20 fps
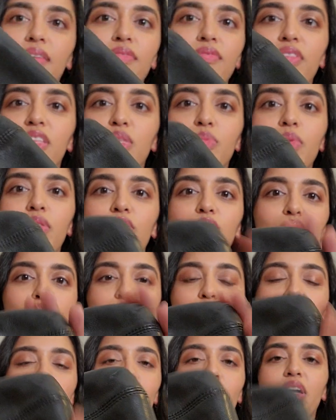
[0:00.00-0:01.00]
it's been through
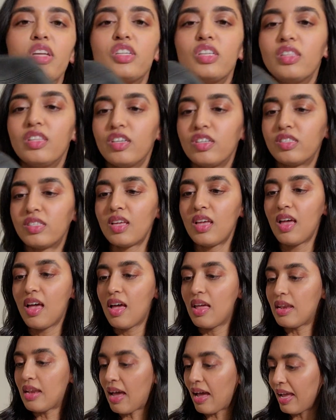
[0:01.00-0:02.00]
so much that there's
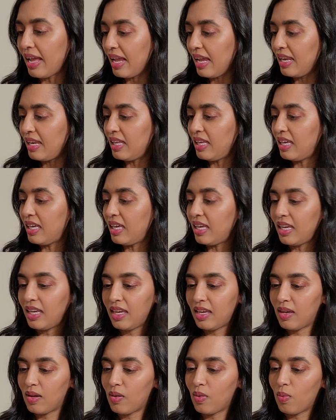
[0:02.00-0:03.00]
not any
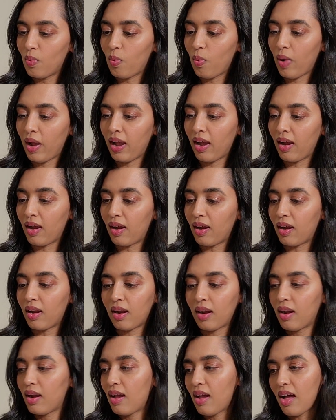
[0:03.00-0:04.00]

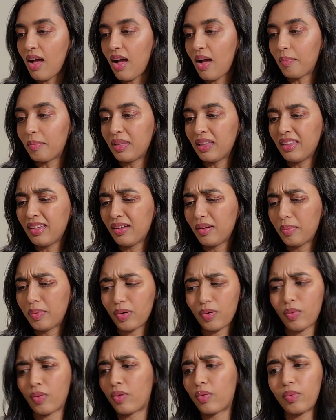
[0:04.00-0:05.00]
wear, a little bit
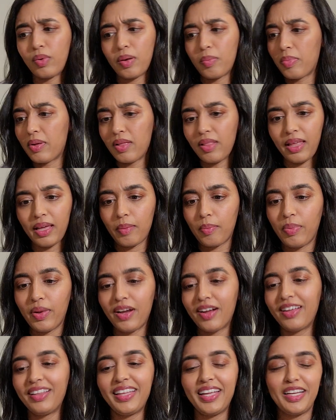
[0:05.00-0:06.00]
of corner wear, but like
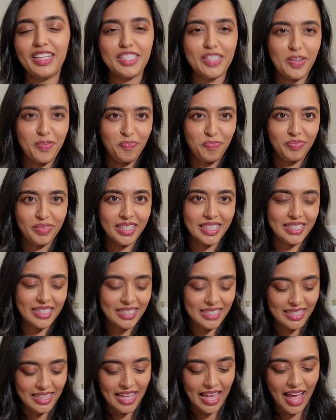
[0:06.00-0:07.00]
barely. So this
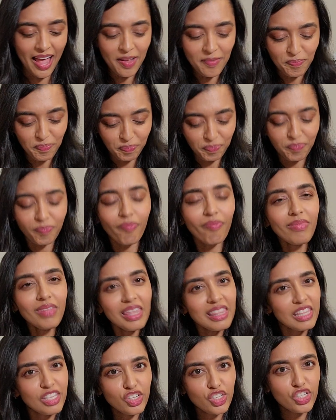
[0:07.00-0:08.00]
is that.
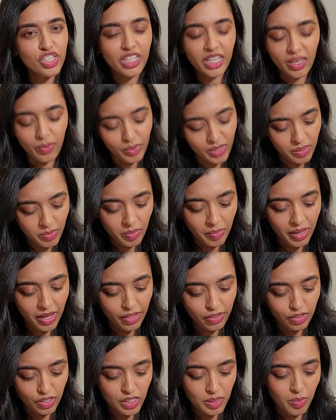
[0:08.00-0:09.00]
And just sticking with some of my
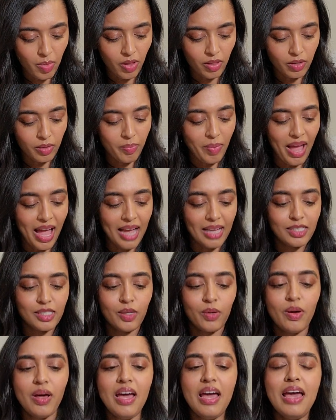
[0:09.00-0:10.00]
other smaller bags.
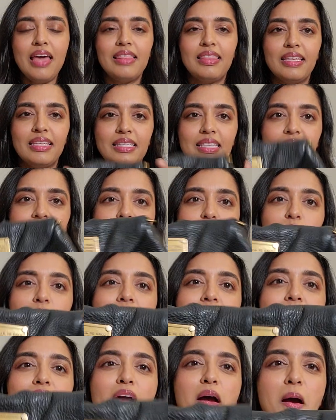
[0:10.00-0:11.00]
So this is
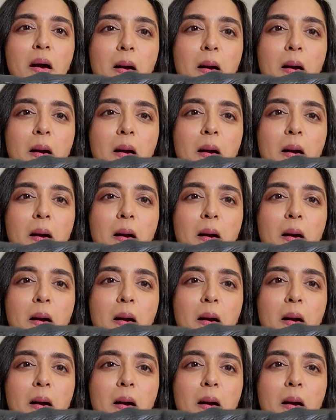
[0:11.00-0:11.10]
my